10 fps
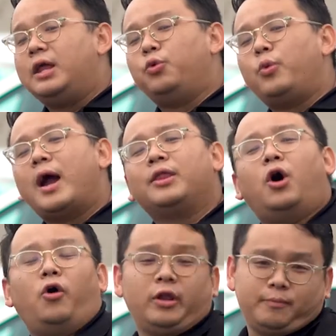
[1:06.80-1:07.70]
and we are
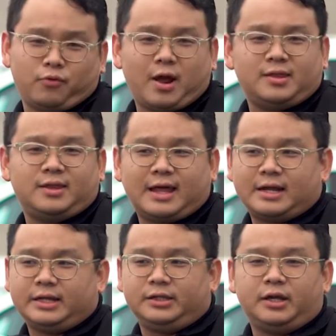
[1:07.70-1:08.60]
the only brand
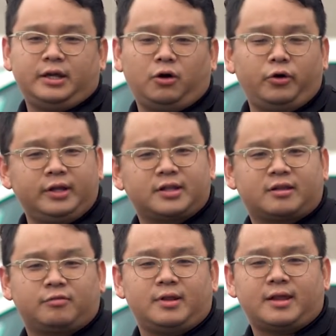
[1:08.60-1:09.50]
that in the whole
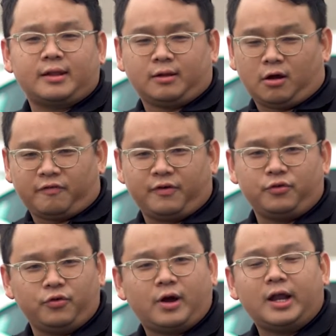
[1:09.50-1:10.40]
industry that's offer
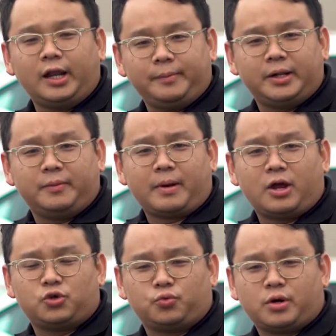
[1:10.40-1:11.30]
you unlimited
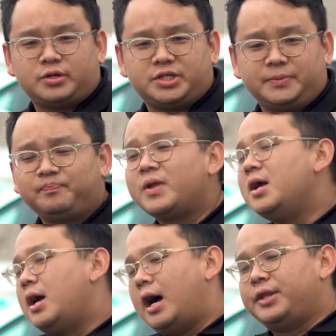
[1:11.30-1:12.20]
mileage warranty.
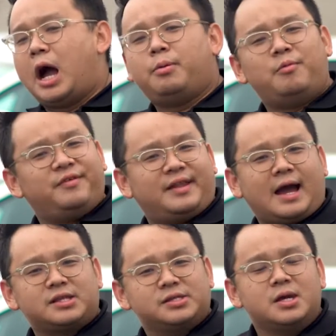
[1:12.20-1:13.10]
On top of
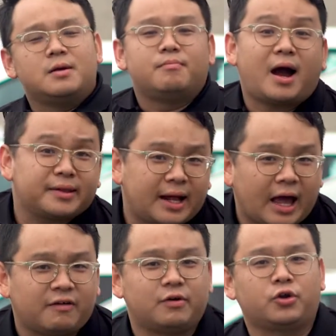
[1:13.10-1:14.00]
that, Mazda
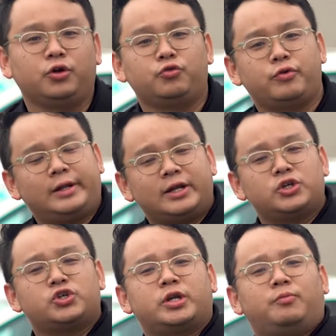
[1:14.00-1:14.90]
have a good
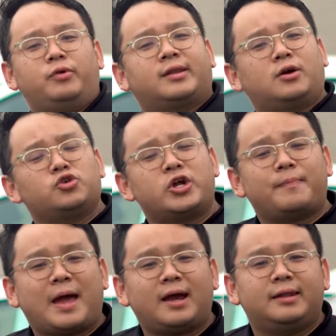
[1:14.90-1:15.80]
relationship with
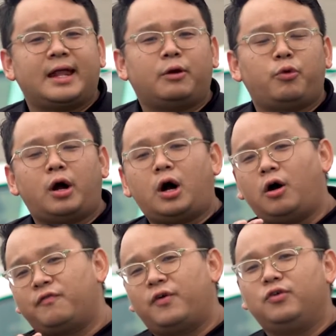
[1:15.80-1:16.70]
Scotiabank that will
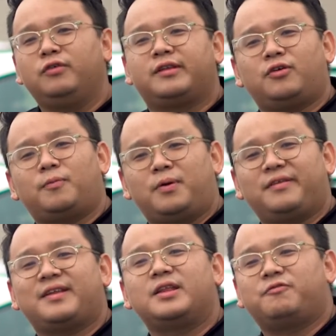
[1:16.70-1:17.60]
offer you
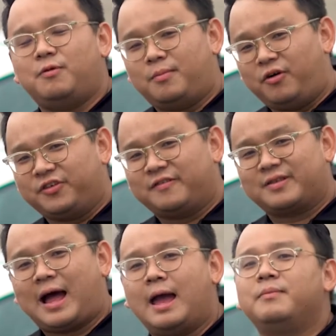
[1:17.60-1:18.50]
0% for most of
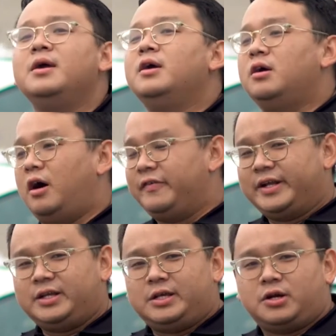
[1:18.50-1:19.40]
the time of
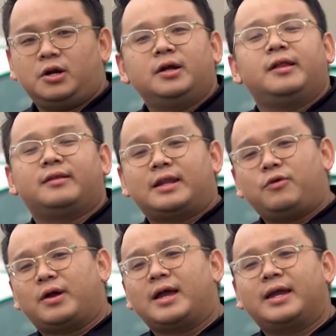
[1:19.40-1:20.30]
the year, so
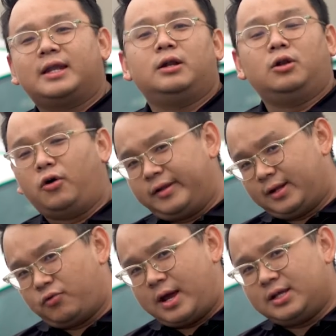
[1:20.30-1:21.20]
that you can get the lowest
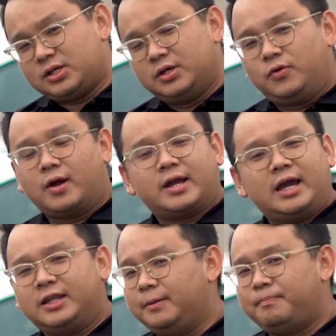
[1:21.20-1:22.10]
rate, you can
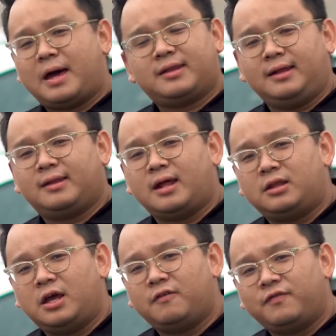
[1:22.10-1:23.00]
get the best
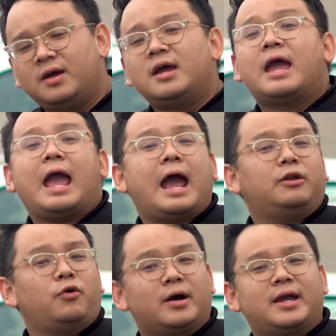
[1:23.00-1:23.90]
incentive,
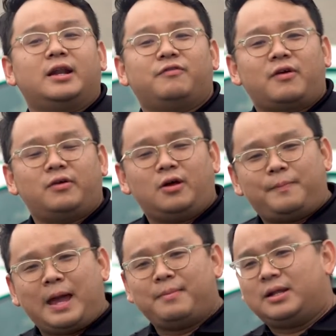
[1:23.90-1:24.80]
and you will get a very low
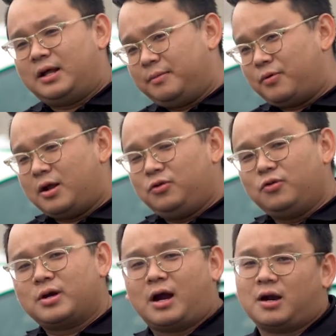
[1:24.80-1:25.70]
payment on a brand
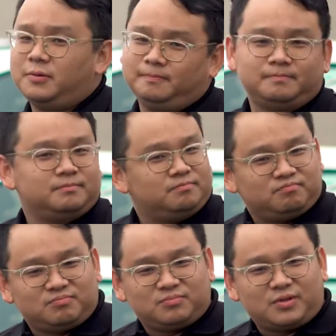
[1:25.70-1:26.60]
new car,
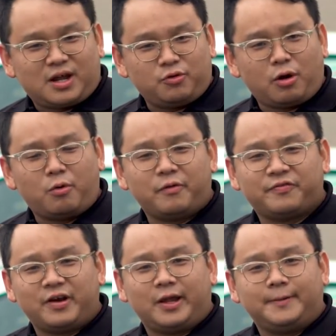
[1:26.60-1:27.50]
and you are worry
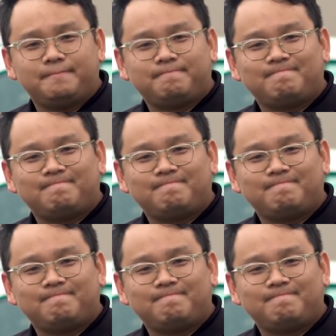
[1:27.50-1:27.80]
free.